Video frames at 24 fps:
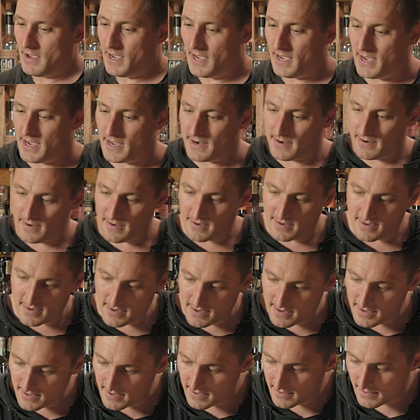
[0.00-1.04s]
and
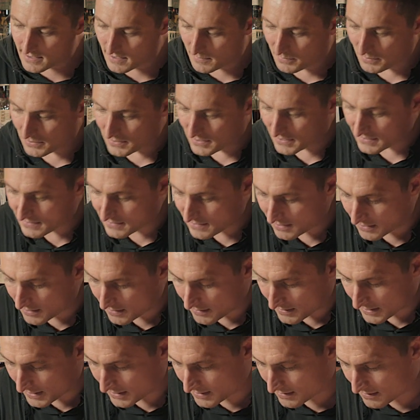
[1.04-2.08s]
I'm gonna put this guy
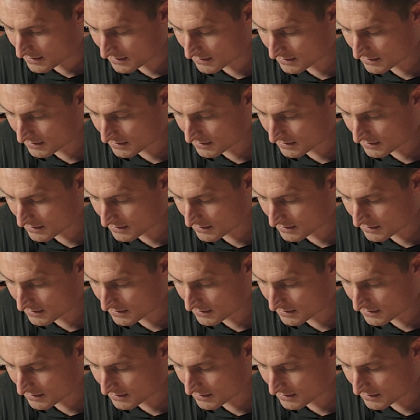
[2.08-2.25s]
on here.